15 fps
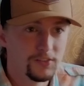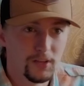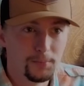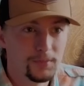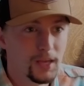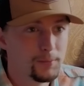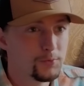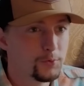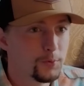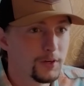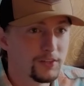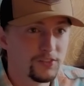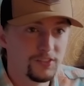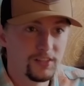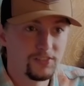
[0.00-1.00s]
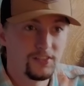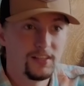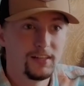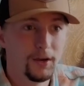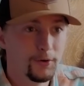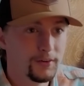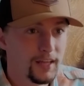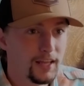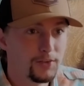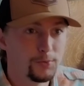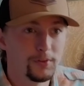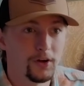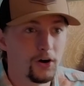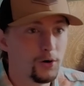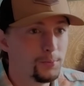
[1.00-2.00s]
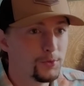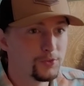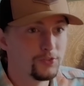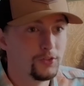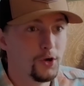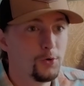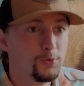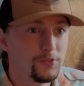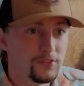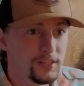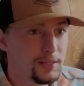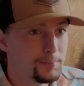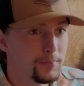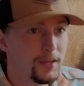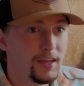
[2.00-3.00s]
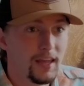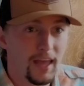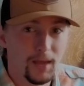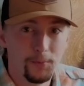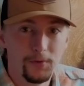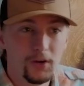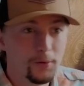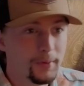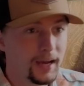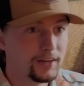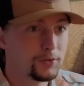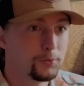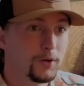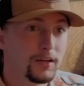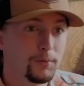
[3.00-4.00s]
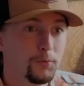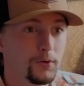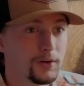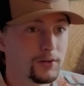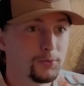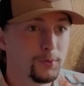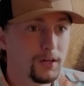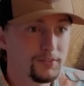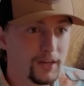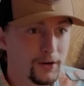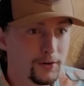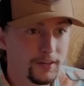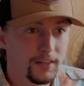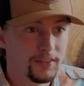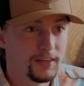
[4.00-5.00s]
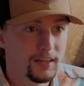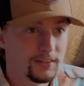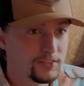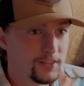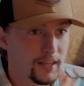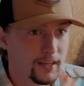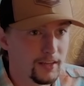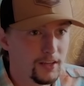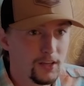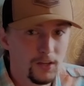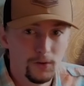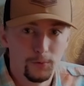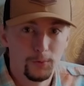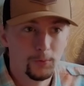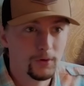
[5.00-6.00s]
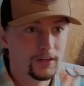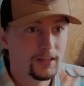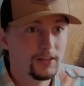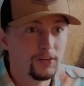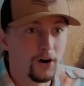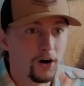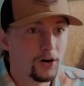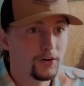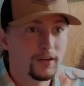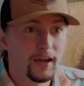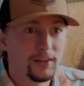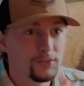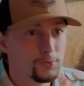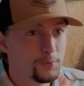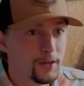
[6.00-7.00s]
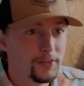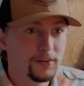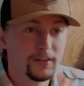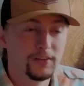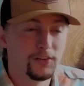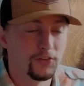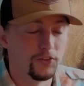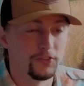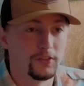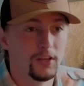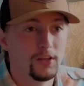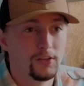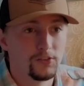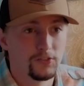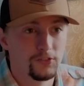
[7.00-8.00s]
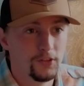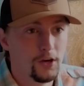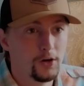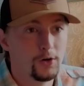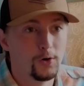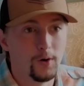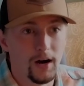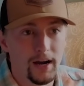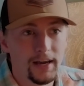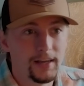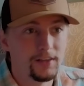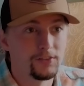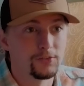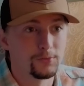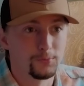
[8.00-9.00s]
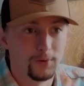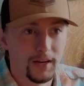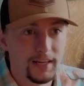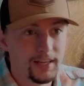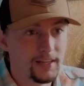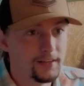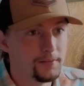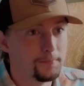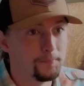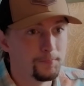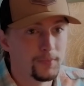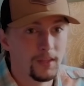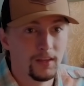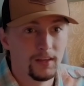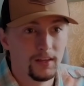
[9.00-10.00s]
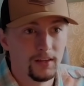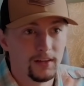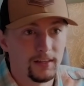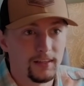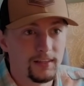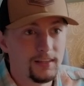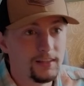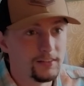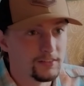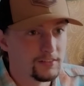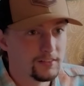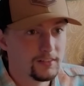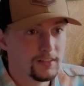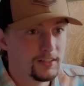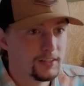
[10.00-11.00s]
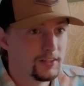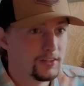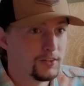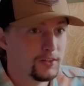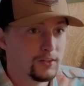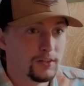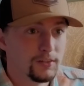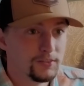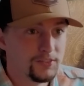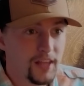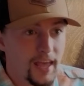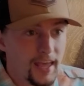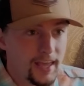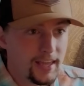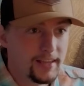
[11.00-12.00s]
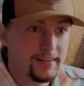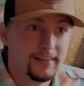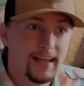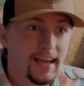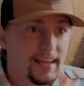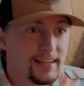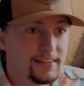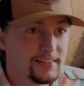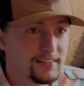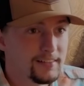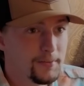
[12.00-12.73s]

Sometimes we work 16-hour days with almost no sleep, and we go back to work and work a 12-hour day the next day. We work in all kinds of weather conditions: snow, ice, rain, heat, day, night.